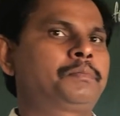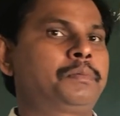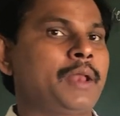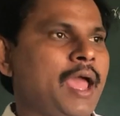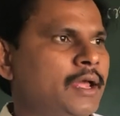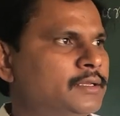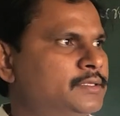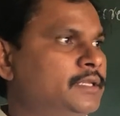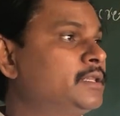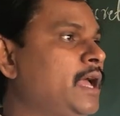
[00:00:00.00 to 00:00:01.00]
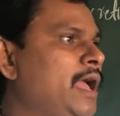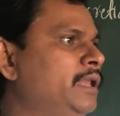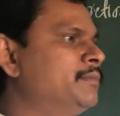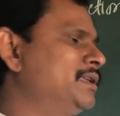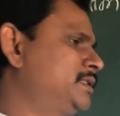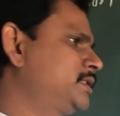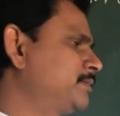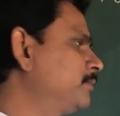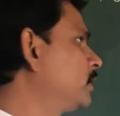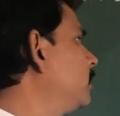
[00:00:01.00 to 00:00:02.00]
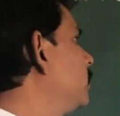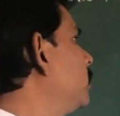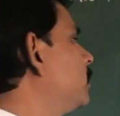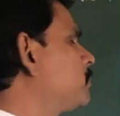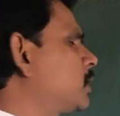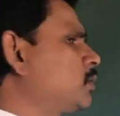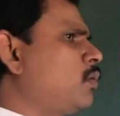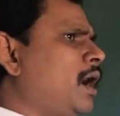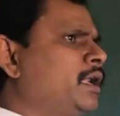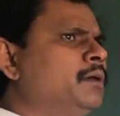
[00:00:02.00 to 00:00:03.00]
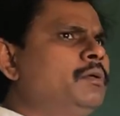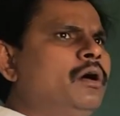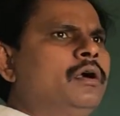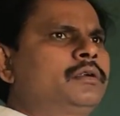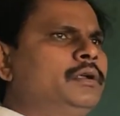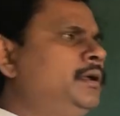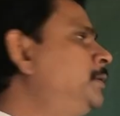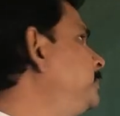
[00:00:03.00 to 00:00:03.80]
plants, in the animals. But what about